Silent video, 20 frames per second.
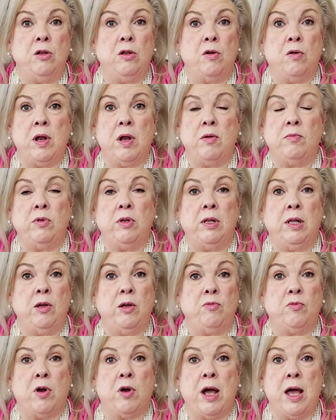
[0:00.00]
You don't have to
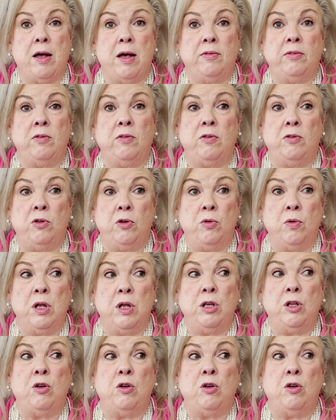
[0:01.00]
leave your house to do it.